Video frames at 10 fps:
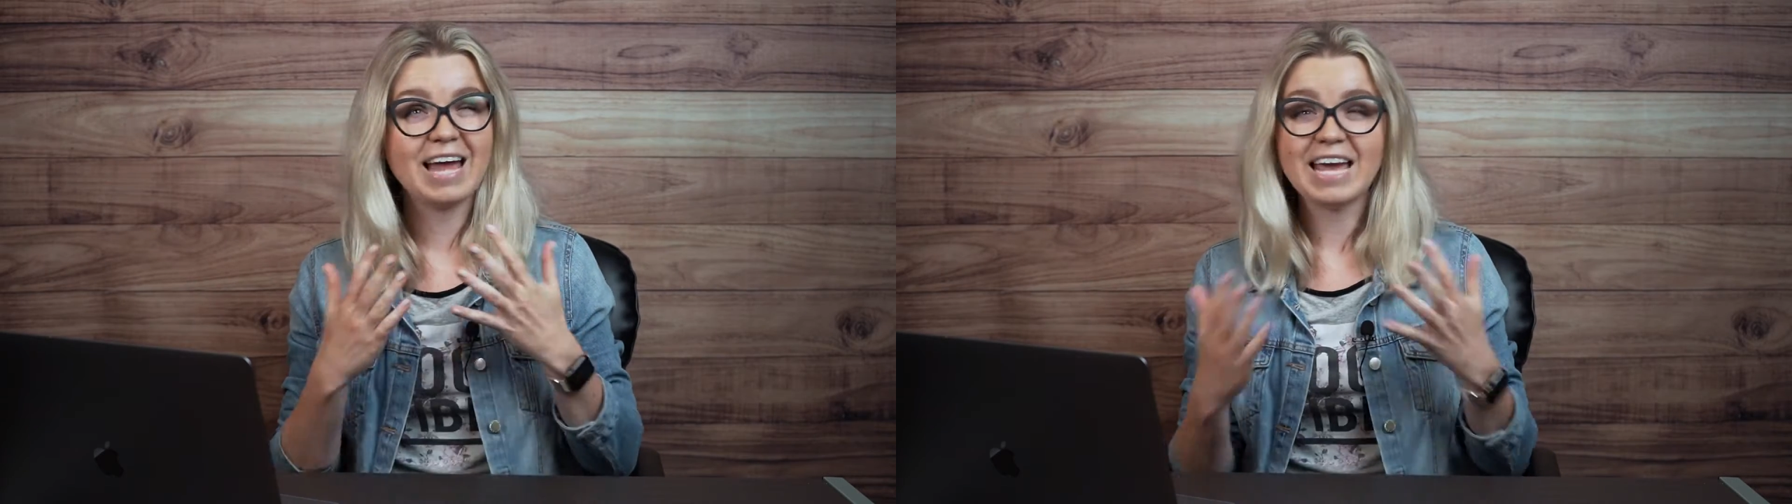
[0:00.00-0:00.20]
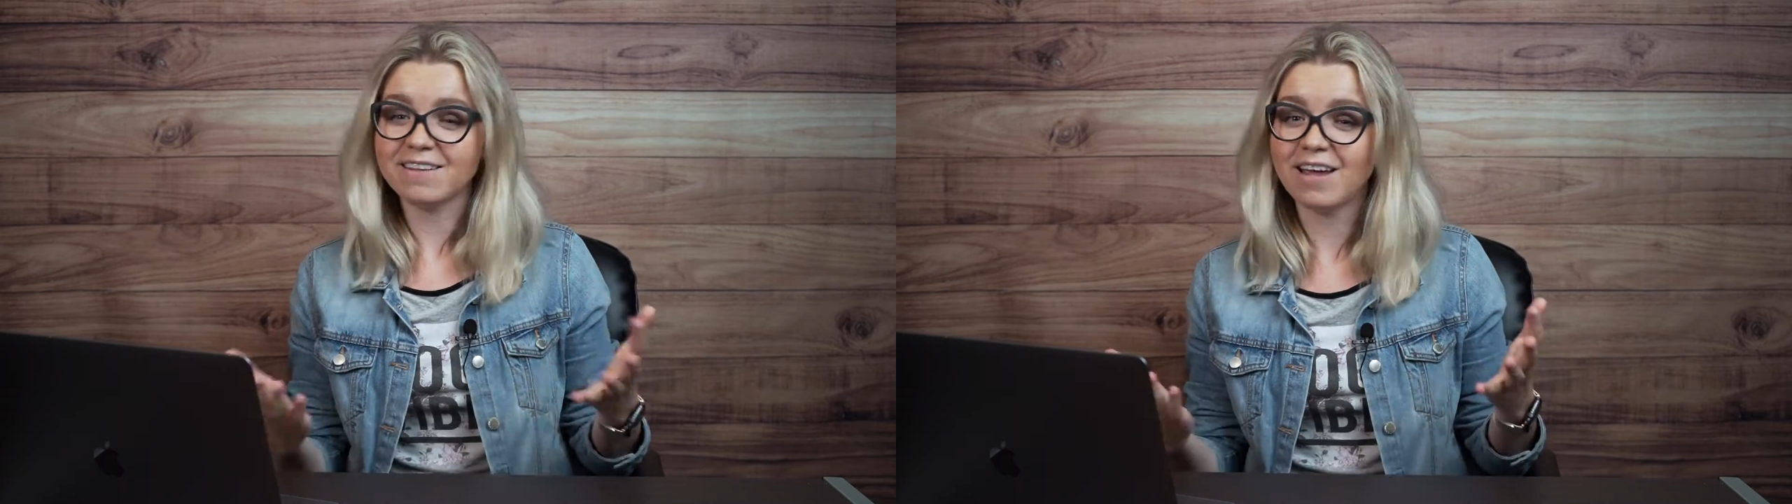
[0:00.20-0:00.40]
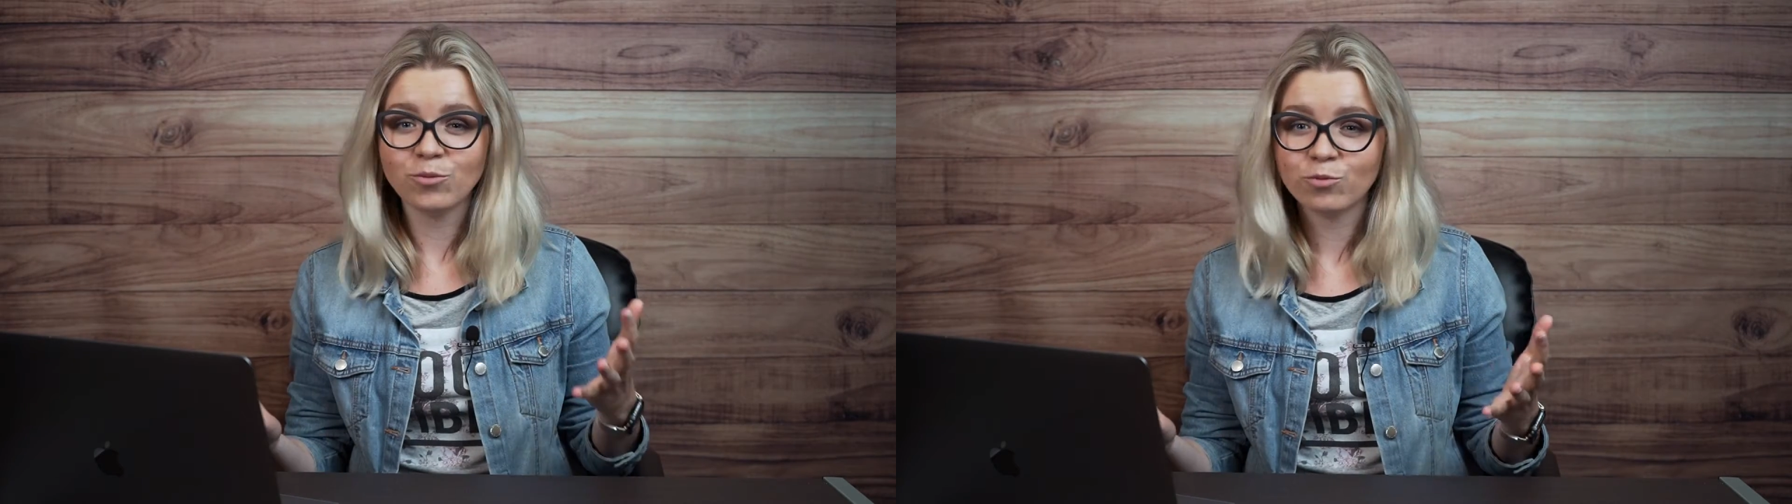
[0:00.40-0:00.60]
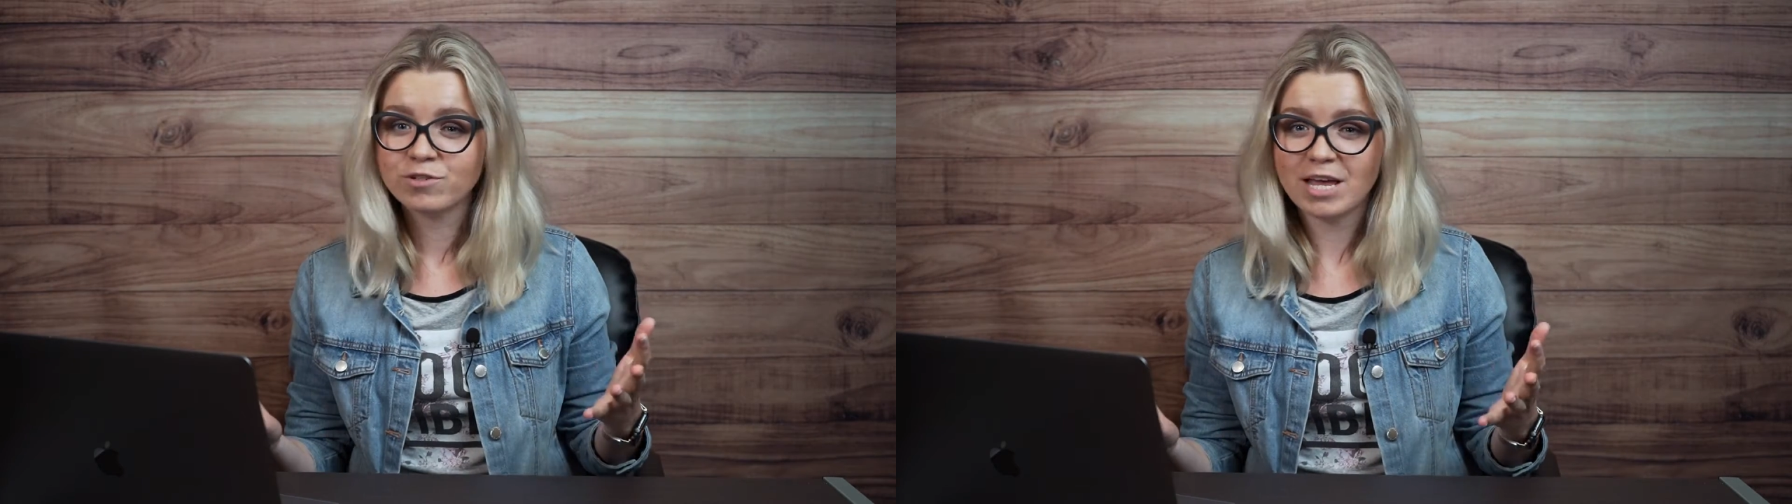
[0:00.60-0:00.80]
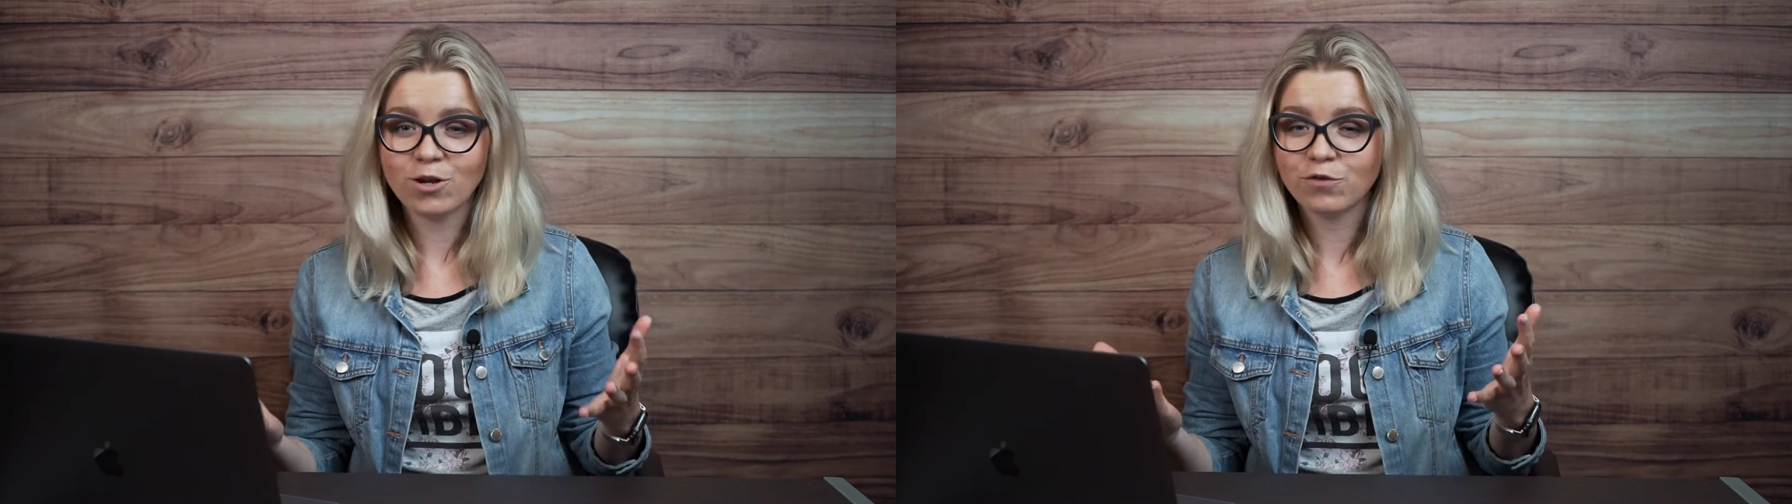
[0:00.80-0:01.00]

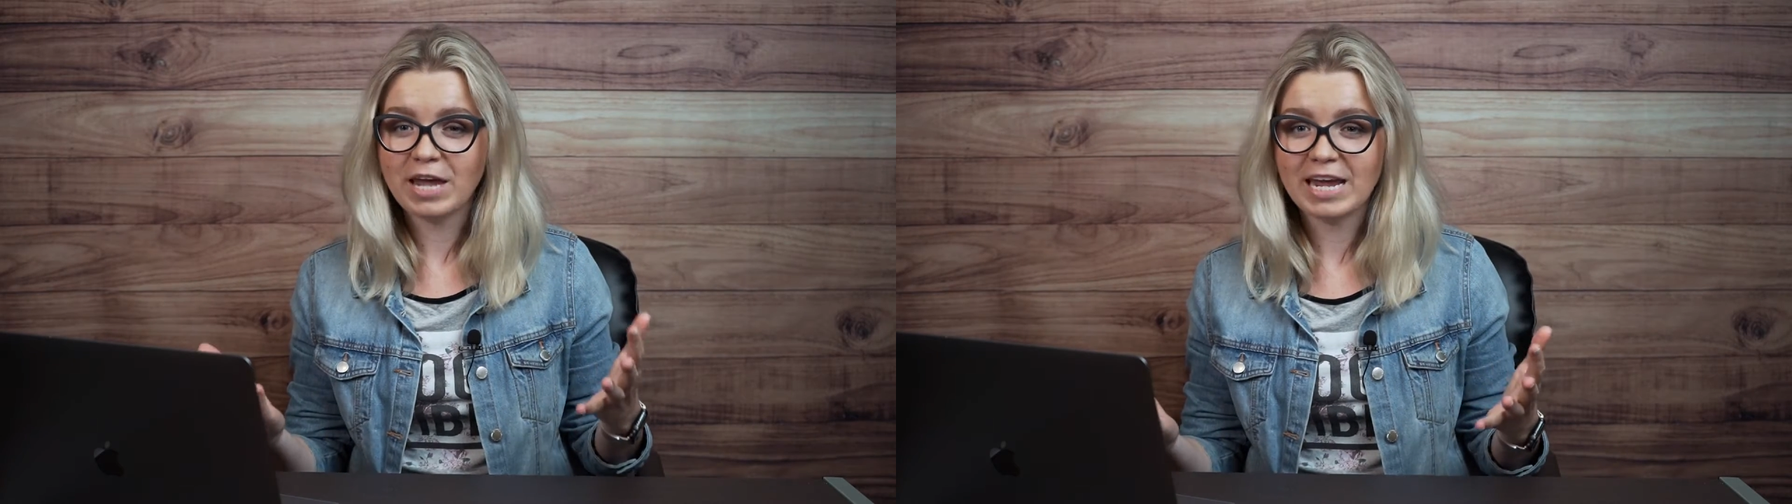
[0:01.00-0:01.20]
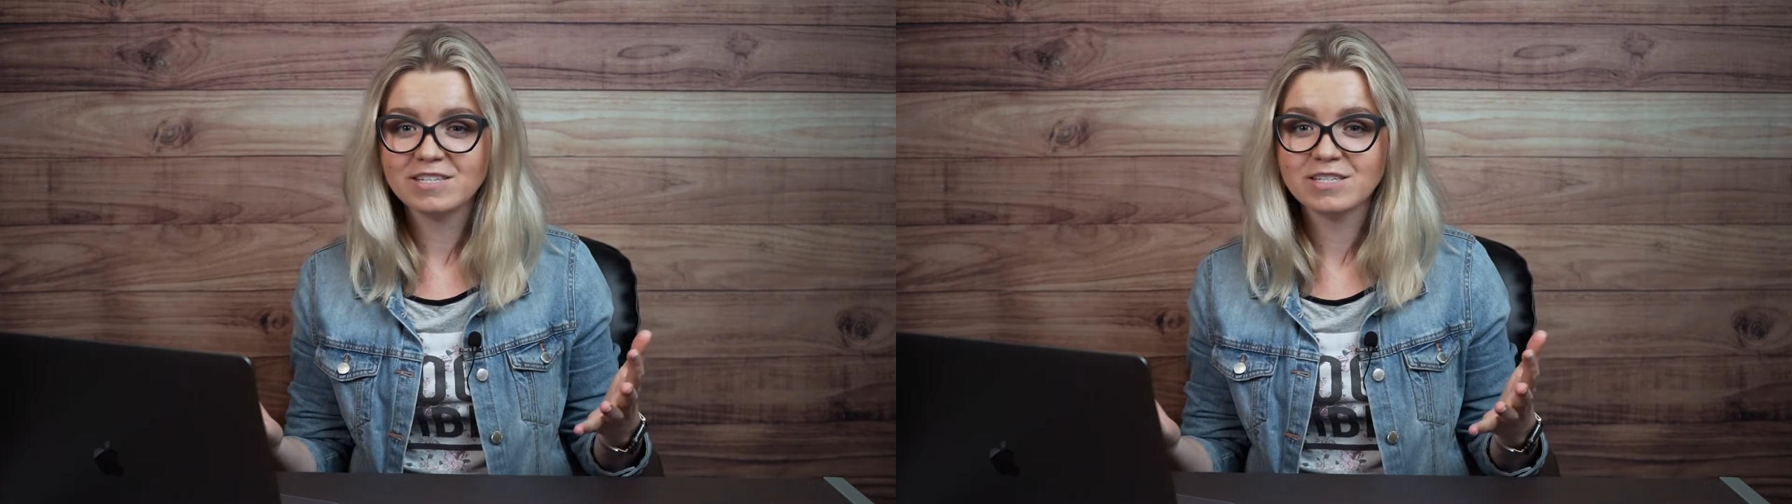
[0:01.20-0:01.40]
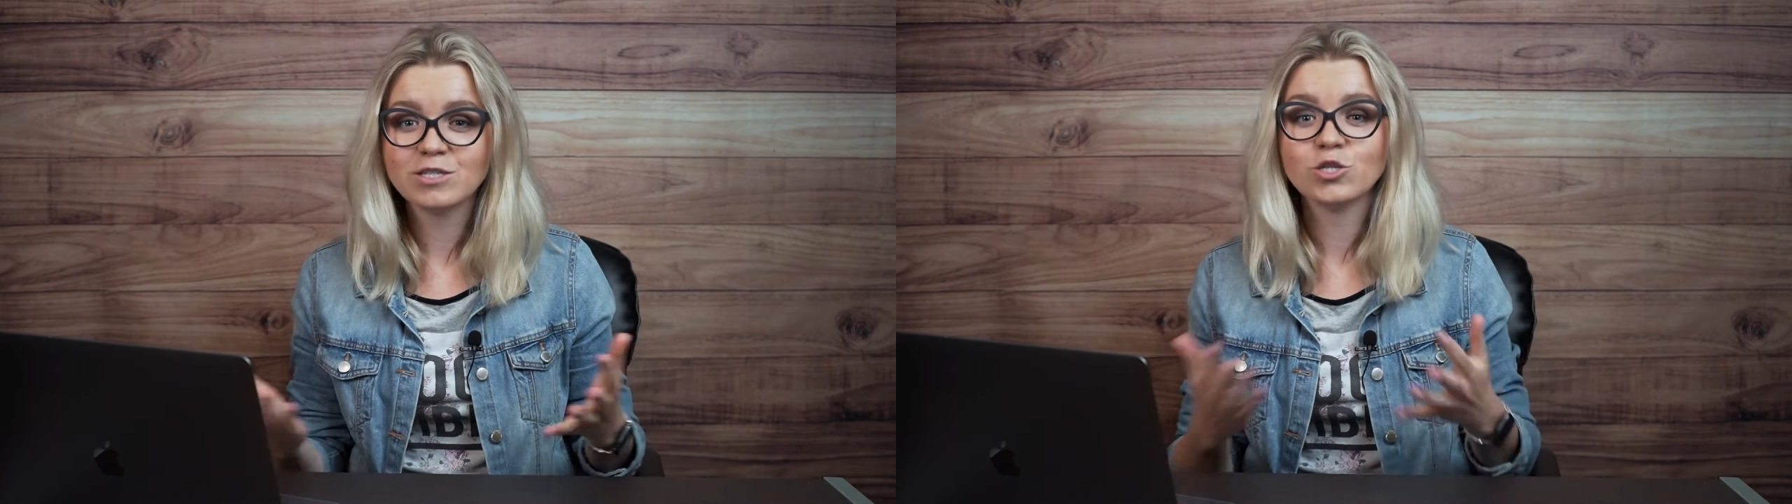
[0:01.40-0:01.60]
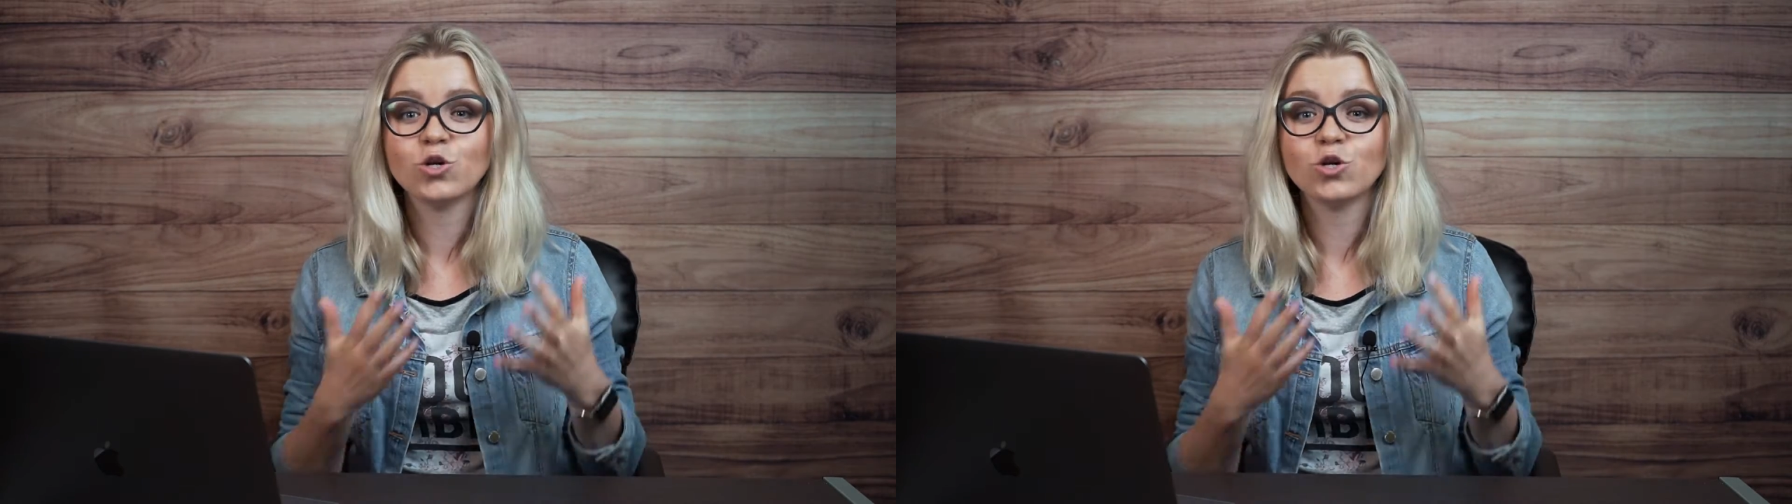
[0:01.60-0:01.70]
99% of cases,